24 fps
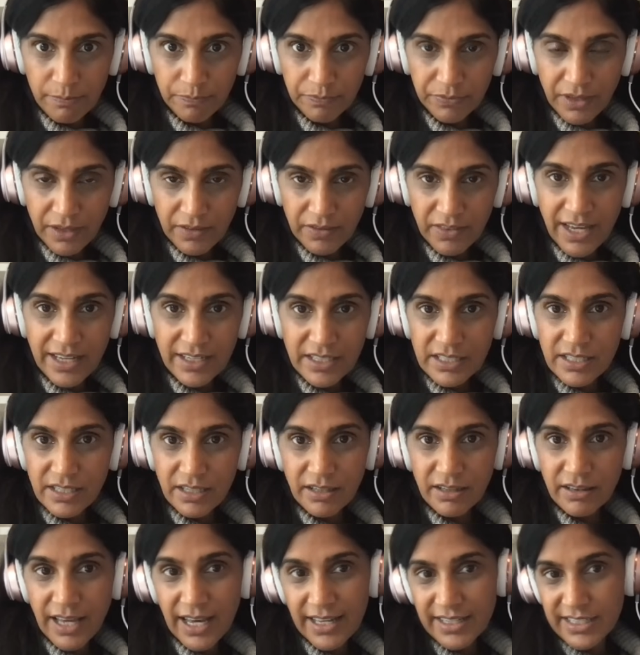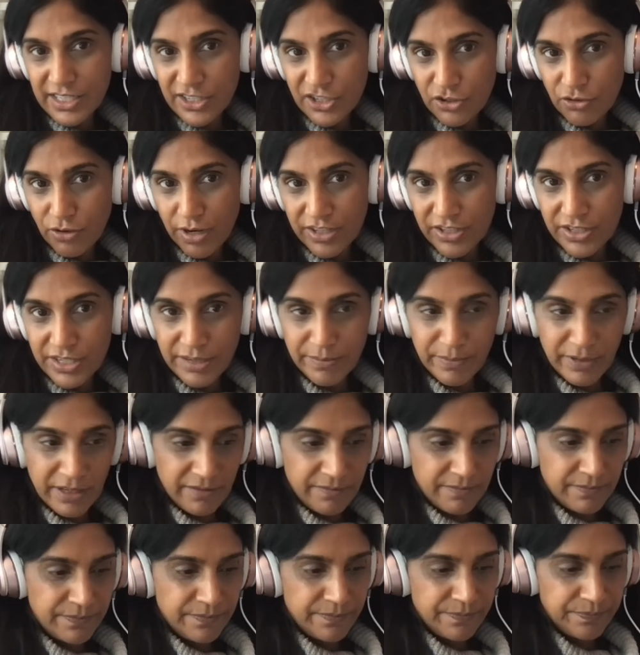That's a stretch to me.
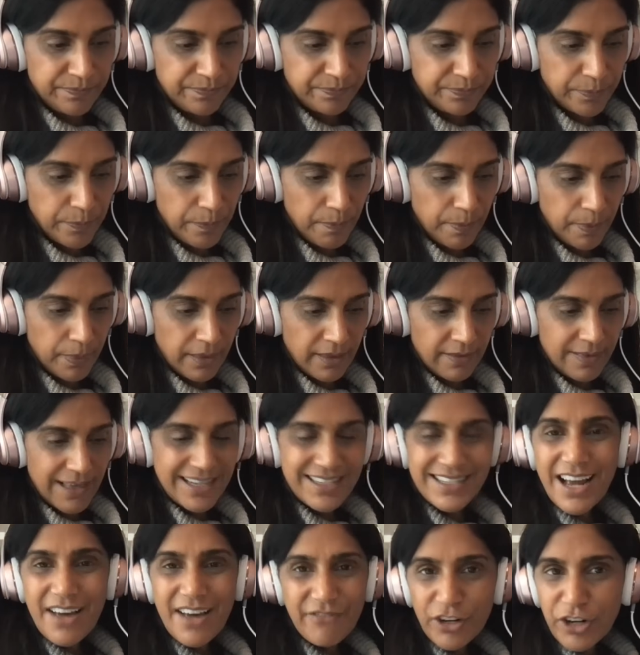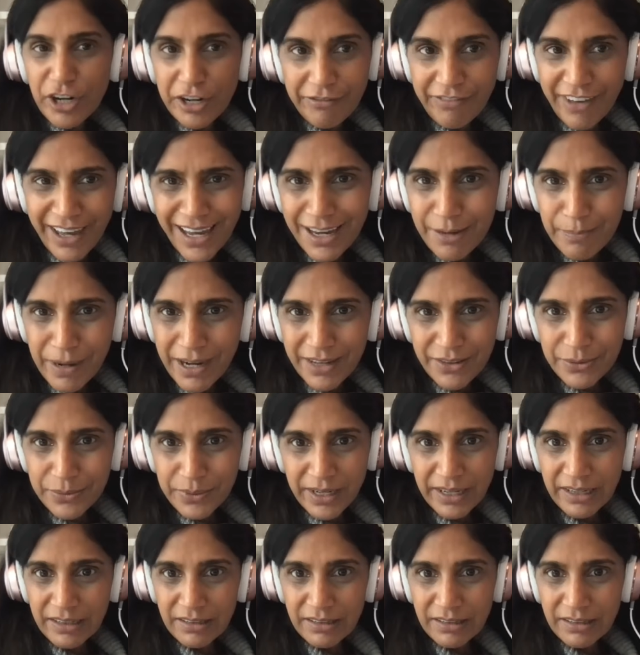That's not very vague, by the way.